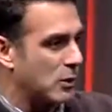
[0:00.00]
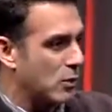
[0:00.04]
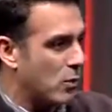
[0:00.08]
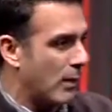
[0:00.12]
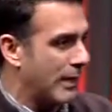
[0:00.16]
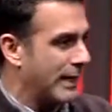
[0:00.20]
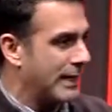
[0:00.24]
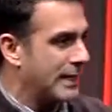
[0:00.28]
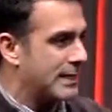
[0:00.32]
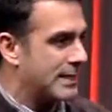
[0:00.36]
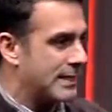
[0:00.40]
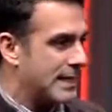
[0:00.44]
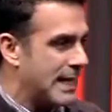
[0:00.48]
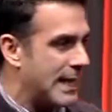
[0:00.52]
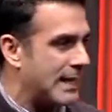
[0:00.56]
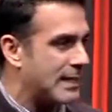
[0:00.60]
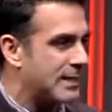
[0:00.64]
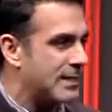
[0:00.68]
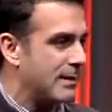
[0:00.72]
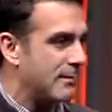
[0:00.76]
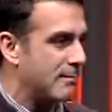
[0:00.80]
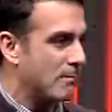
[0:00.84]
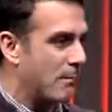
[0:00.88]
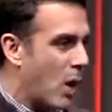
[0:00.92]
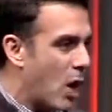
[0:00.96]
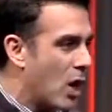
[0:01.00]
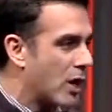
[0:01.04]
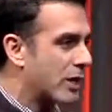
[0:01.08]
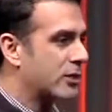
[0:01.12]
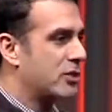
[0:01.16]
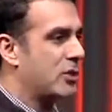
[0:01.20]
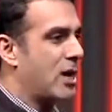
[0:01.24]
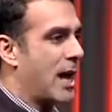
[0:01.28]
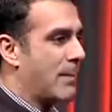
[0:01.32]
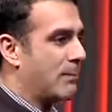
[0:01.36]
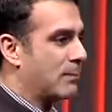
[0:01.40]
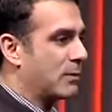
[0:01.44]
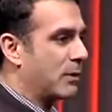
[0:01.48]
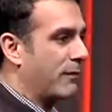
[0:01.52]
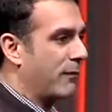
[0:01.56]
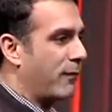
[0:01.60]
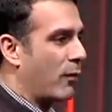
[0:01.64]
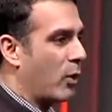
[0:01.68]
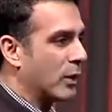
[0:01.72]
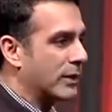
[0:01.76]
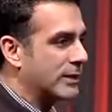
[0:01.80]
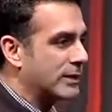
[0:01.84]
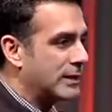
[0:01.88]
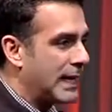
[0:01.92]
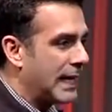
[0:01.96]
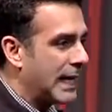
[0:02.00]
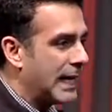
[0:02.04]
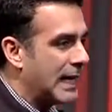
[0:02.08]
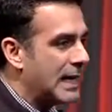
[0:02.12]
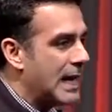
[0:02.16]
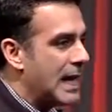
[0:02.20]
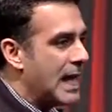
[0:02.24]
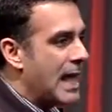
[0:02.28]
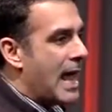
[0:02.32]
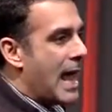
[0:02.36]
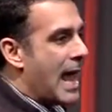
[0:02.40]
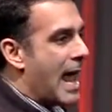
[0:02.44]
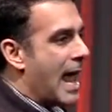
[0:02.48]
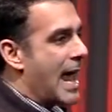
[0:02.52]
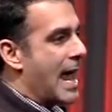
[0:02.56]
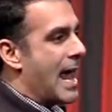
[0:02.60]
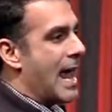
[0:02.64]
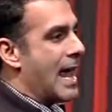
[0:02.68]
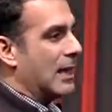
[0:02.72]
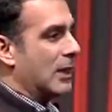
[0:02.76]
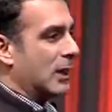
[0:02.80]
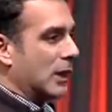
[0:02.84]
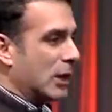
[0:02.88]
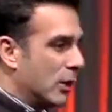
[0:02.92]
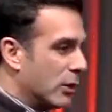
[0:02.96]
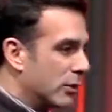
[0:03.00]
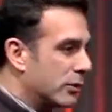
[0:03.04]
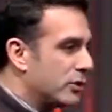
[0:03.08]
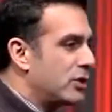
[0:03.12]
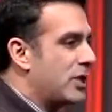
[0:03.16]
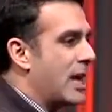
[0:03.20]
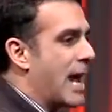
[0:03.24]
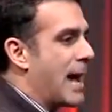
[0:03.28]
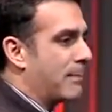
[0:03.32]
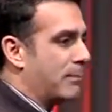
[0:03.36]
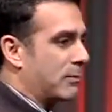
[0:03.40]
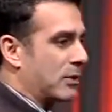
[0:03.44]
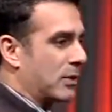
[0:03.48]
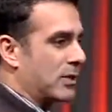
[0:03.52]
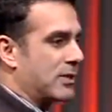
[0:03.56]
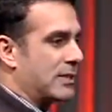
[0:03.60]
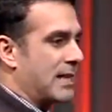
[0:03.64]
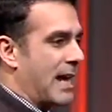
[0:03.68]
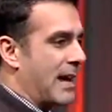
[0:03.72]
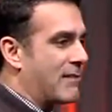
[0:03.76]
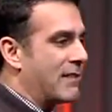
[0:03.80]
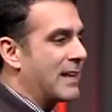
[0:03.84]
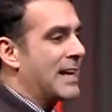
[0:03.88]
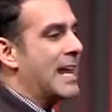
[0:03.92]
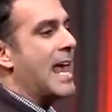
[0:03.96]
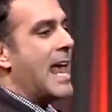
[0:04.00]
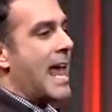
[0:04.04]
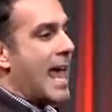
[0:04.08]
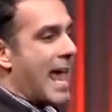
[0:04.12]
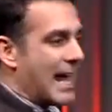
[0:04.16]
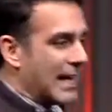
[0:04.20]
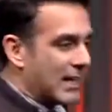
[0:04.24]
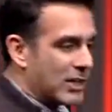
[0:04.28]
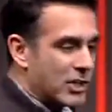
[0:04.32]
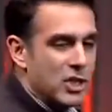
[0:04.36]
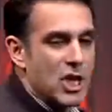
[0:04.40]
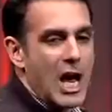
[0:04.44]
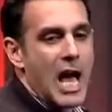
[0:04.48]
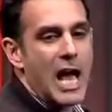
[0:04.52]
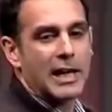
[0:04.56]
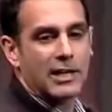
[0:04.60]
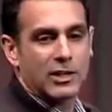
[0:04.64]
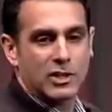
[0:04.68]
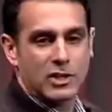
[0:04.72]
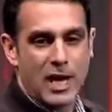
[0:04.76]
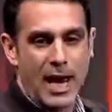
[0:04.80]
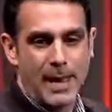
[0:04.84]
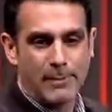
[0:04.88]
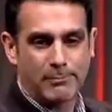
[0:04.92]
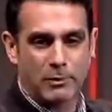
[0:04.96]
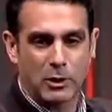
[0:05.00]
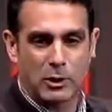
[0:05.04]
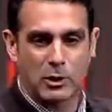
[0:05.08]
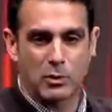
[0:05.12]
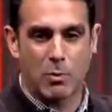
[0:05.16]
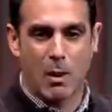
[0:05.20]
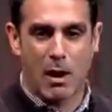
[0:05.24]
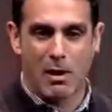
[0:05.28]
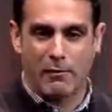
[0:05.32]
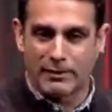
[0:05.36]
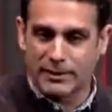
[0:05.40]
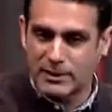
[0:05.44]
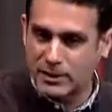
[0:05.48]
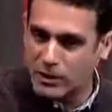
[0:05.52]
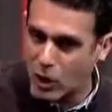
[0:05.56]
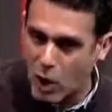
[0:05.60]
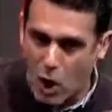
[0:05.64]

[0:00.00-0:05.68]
26 and mark chapter 14 and luke chapter 7 and john chapter 12 it's in